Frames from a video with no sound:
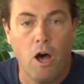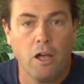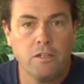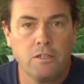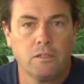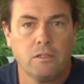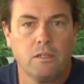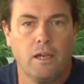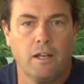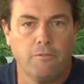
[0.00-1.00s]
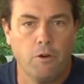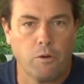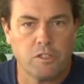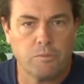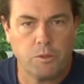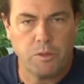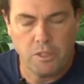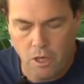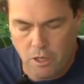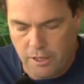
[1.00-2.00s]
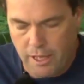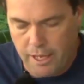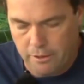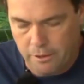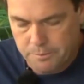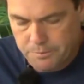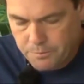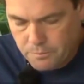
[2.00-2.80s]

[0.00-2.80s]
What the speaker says: bond and a focus between the dog and the handler.